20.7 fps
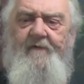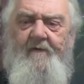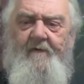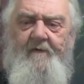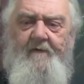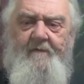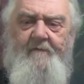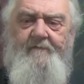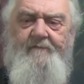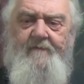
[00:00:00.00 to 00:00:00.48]

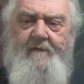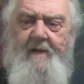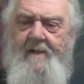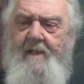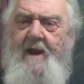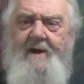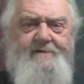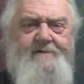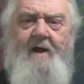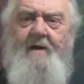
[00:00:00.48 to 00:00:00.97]
Uh, a
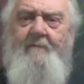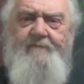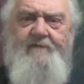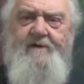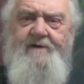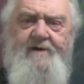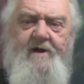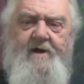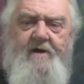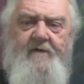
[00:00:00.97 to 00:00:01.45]
lot of times
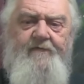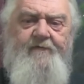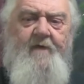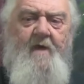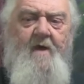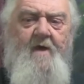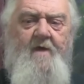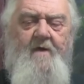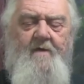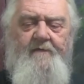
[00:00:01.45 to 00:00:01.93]
he does.
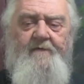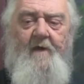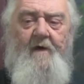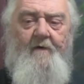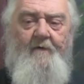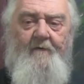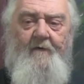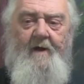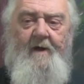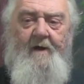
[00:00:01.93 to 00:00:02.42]

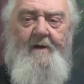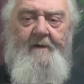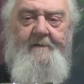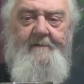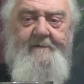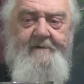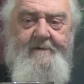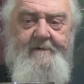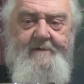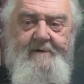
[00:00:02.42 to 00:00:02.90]
So uh,
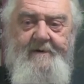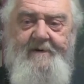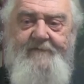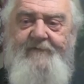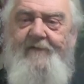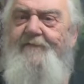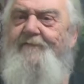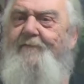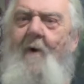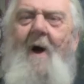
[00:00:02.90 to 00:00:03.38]
at
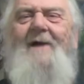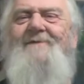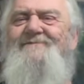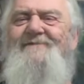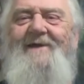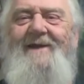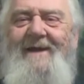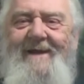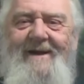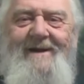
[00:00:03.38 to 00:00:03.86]
least he's
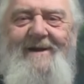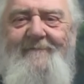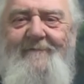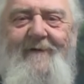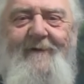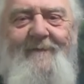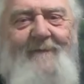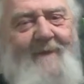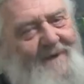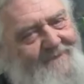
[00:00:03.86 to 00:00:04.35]
watching
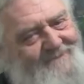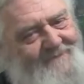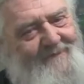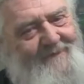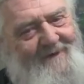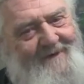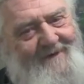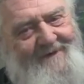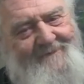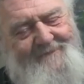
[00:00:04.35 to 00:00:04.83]
anyway. Thanks,
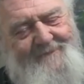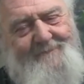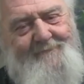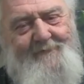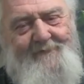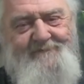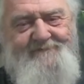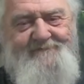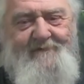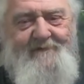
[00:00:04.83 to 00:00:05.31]
Craig. I do
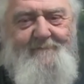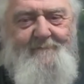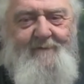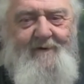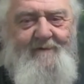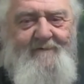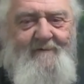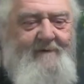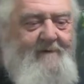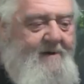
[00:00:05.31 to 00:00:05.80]
appreciate it,
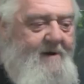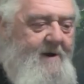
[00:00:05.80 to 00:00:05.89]
brother.